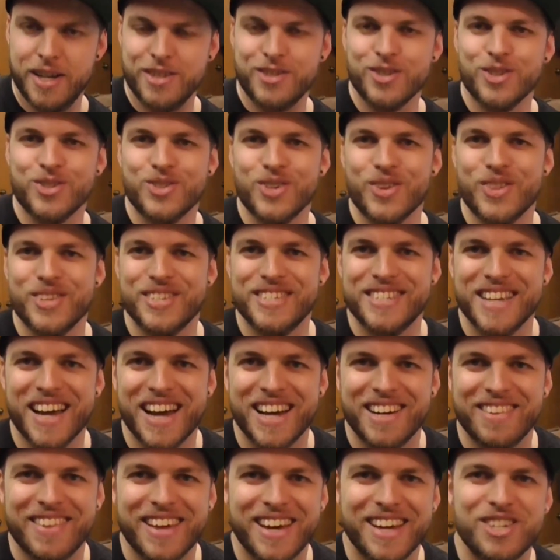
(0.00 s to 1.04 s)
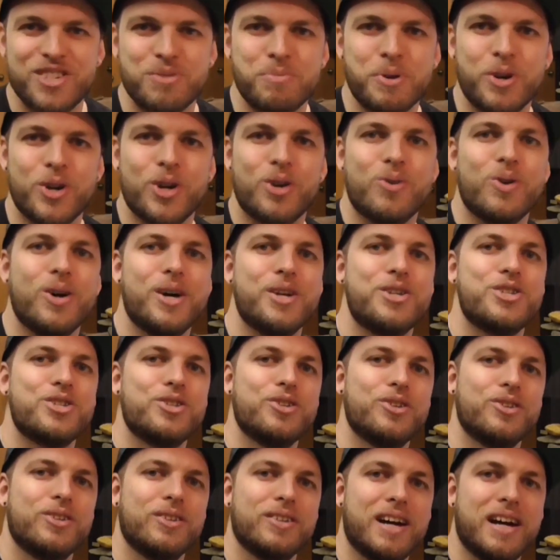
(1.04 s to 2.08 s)
It's also the start of that Jamiroquai
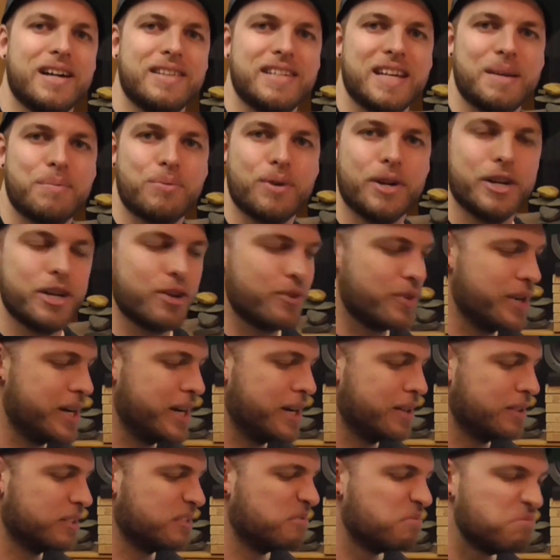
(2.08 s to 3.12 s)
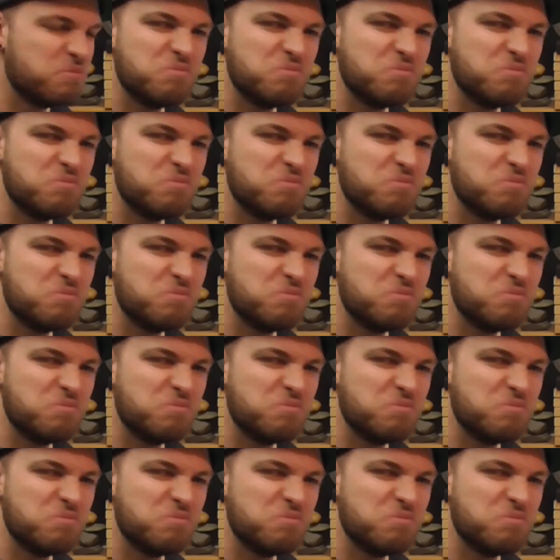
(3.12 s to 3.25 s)
tune, Deeper Underground.